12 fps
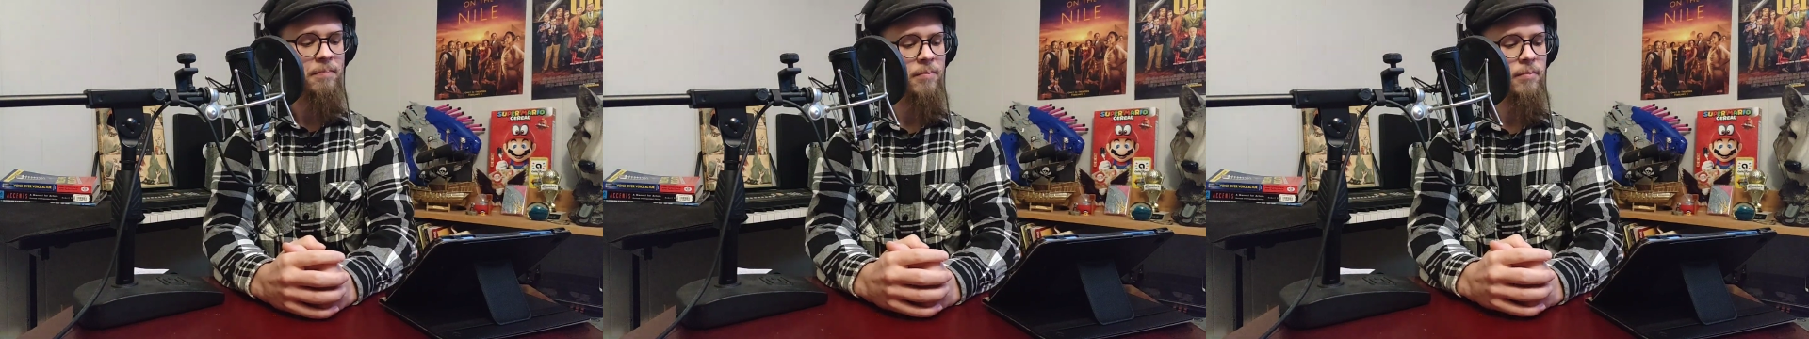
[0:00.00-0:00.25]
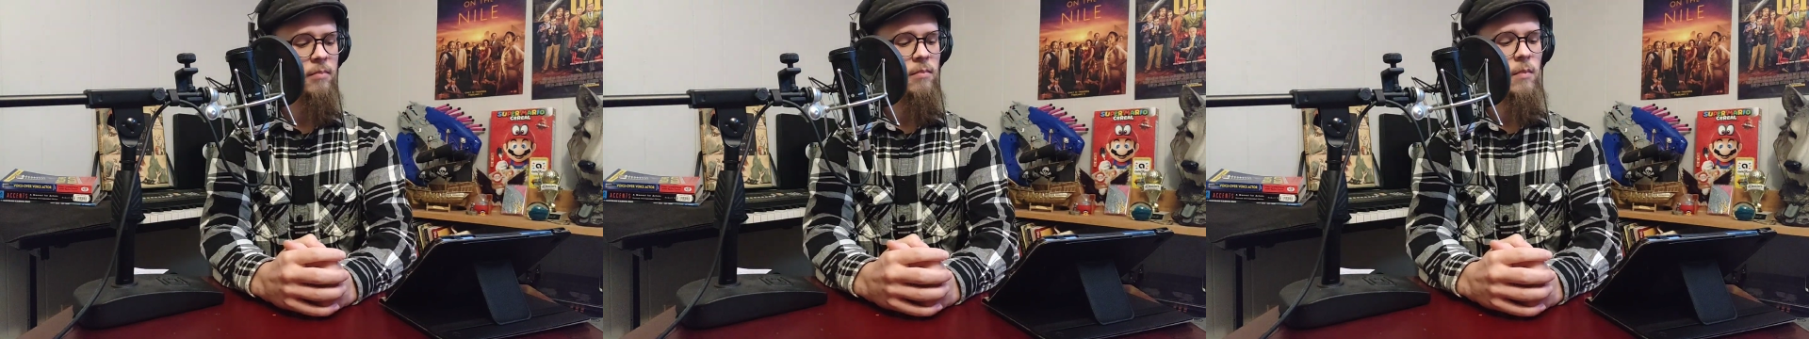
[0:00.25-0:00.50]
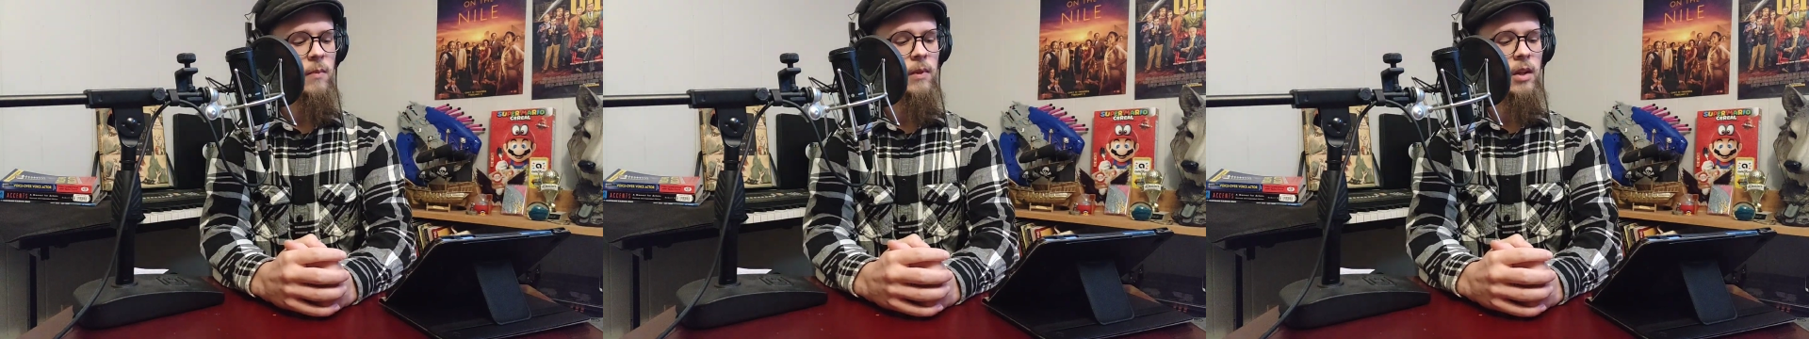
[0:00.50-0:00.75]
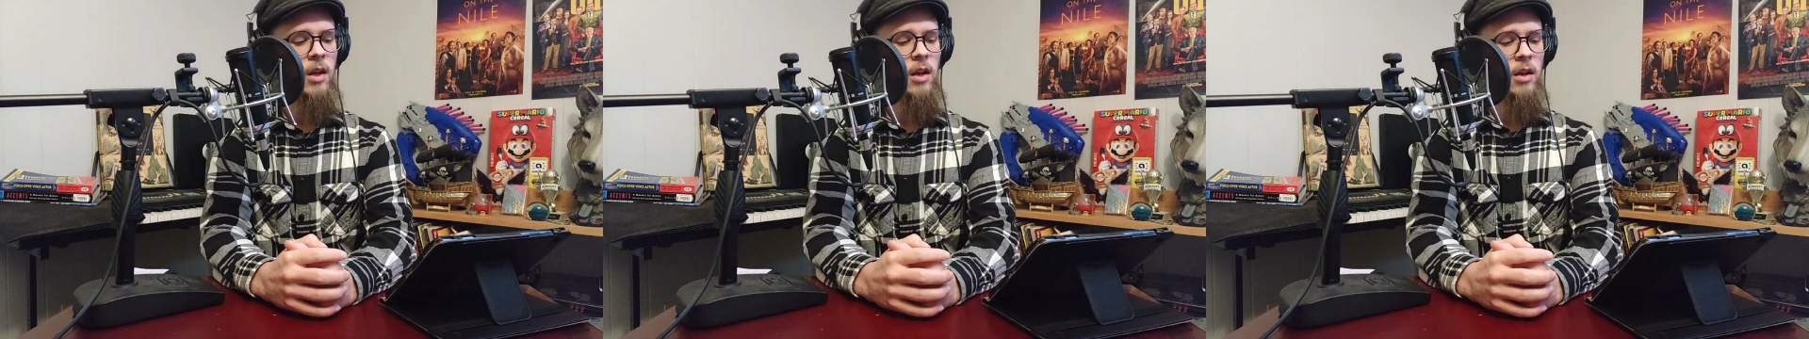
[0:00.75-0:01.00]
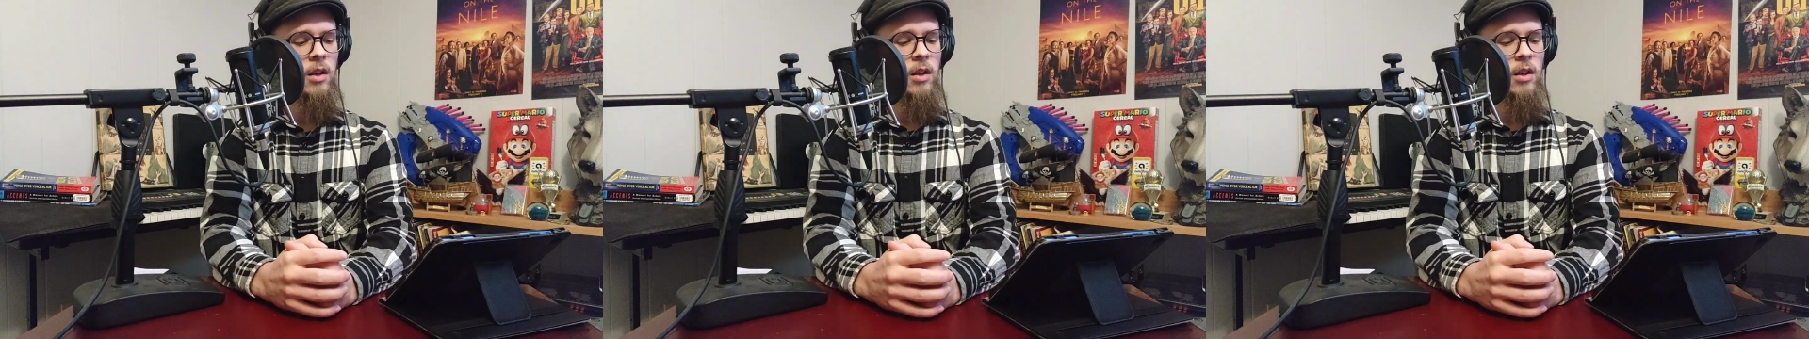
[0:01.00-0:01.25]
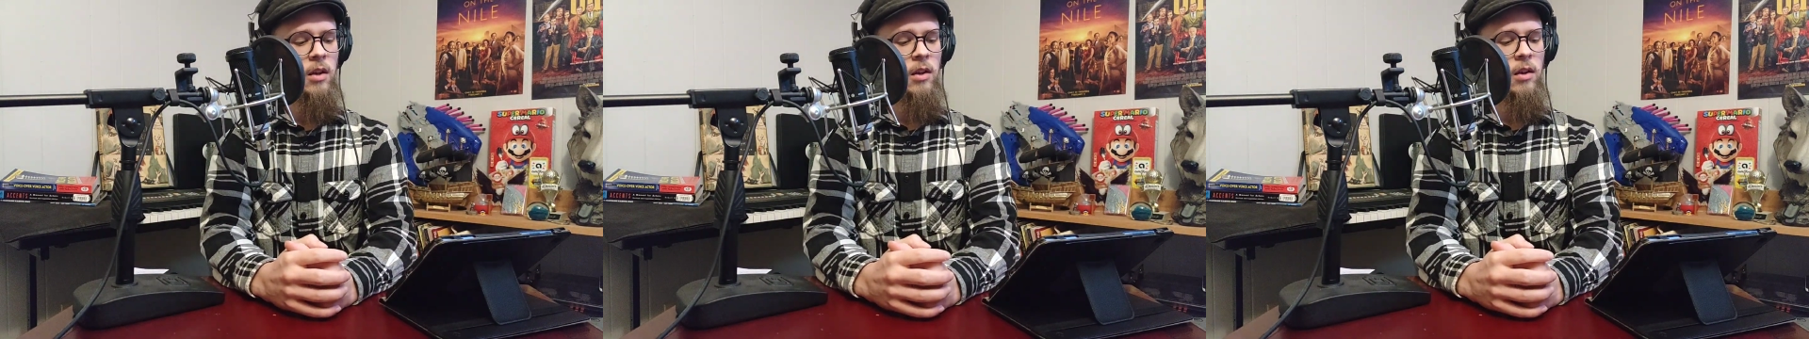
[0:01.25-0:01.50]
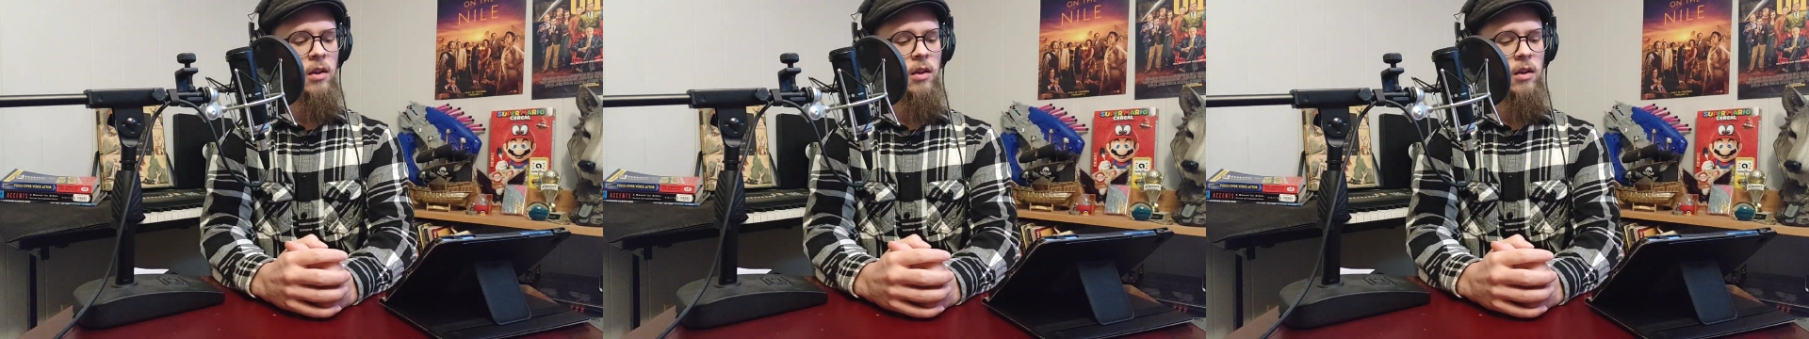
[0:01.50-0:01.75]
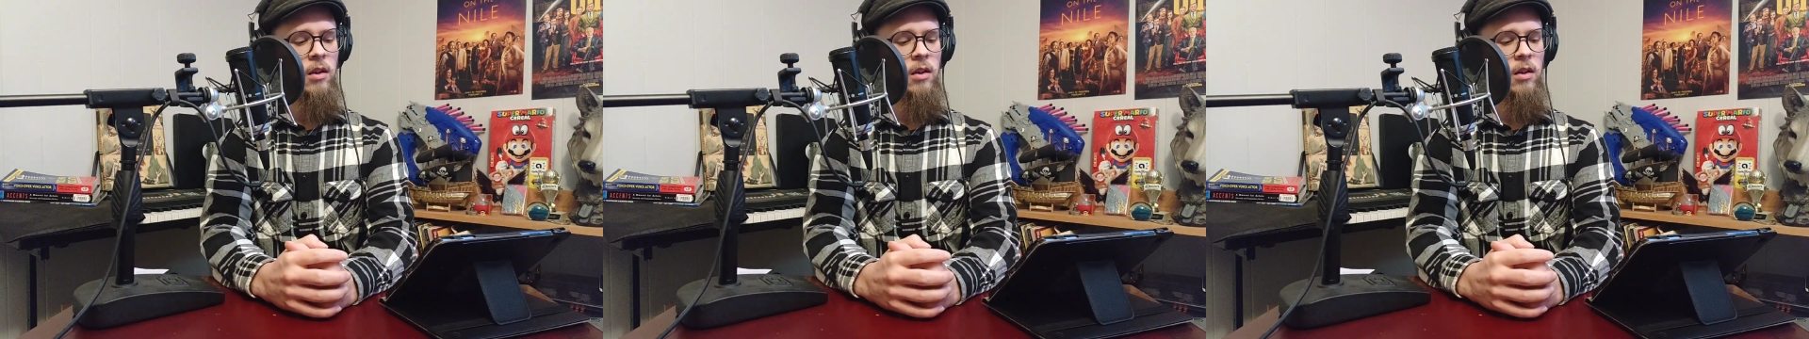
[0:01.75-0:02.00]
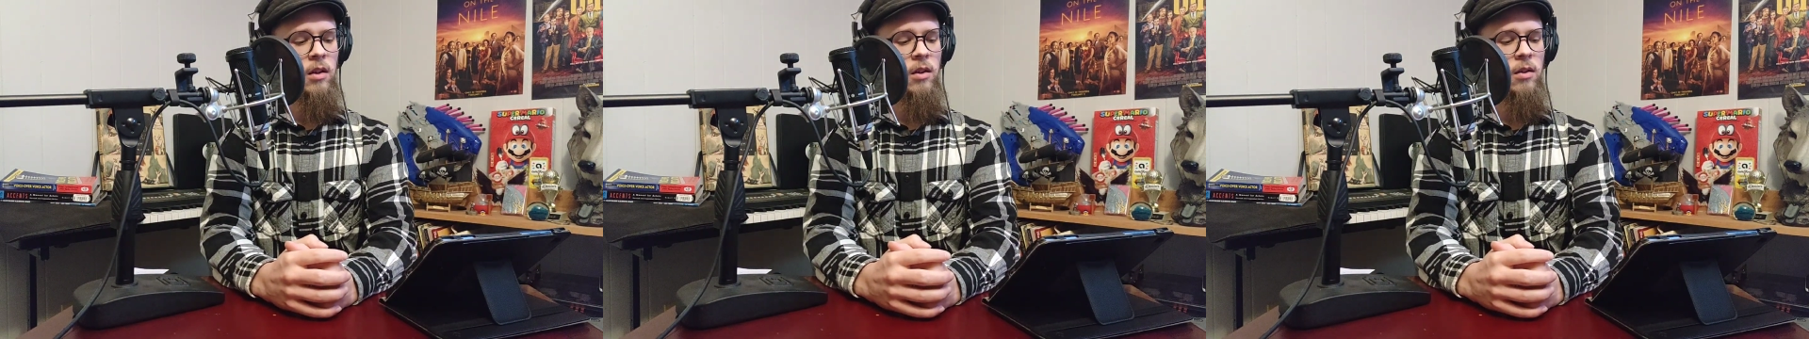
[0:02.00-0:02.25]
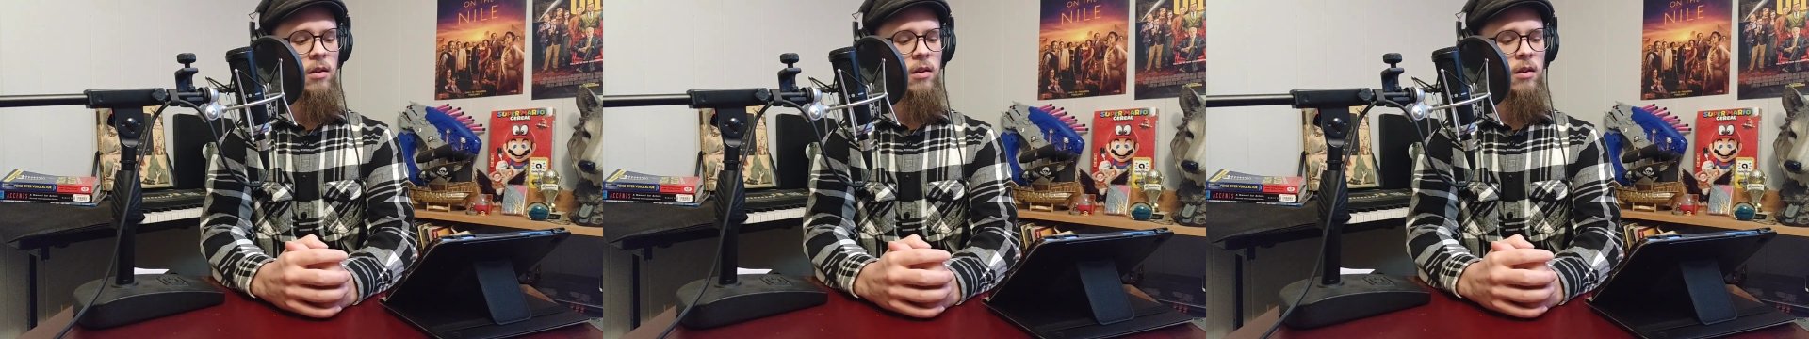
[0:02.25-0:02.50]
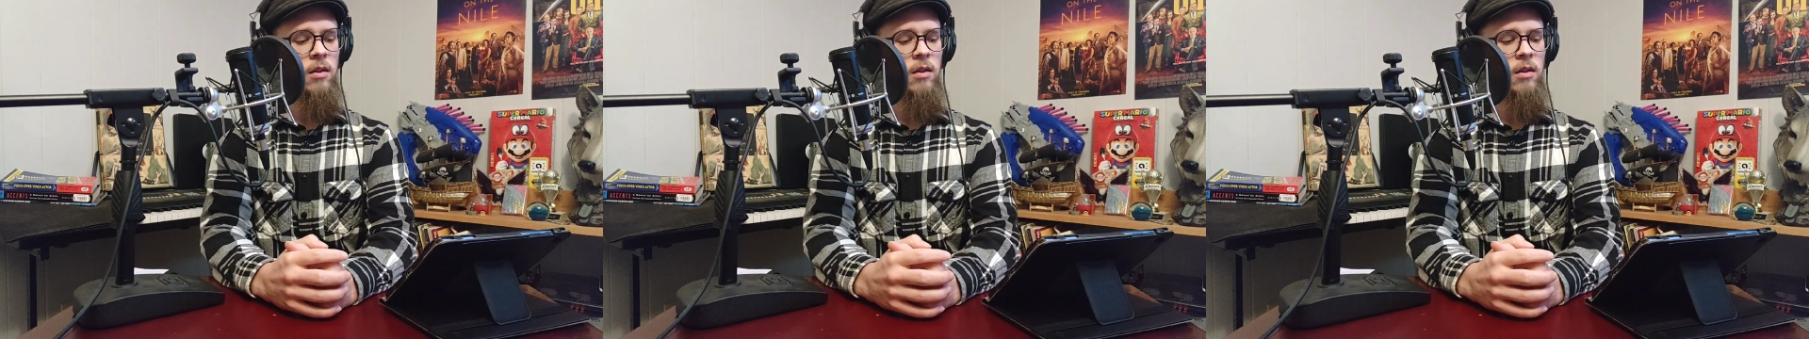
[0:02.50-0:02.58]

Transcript: (silence)